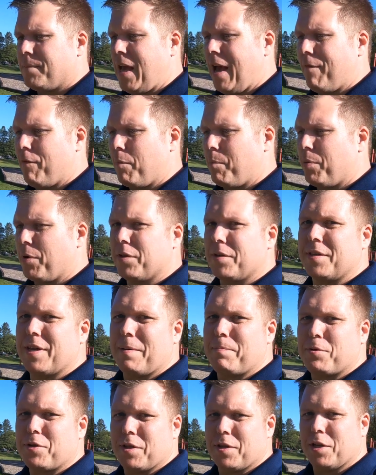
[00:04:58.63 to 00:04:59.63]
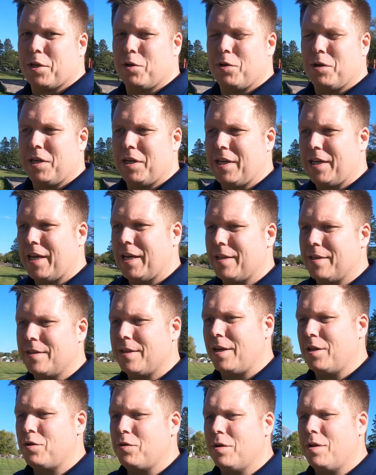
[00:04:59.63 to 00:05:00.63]
have a perception that you need to get in
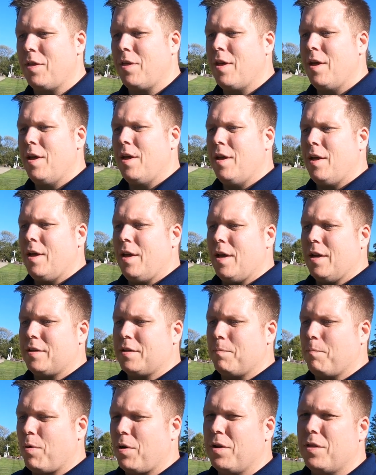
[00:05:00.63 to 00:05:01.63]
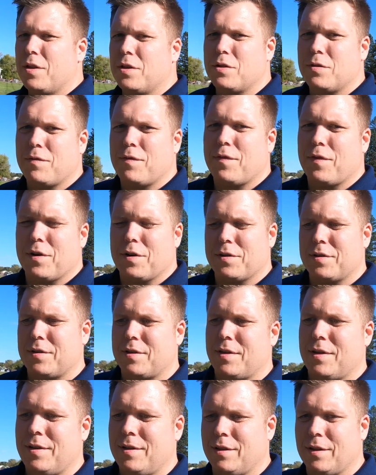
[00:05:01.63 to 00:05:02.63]
touch with, it's important that you
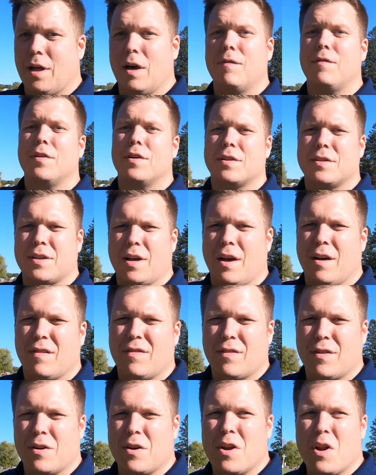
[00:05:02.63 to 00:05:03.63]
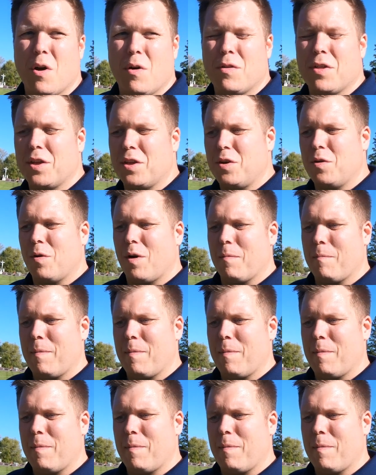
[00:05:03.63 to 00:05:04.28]
first love yourself or know that you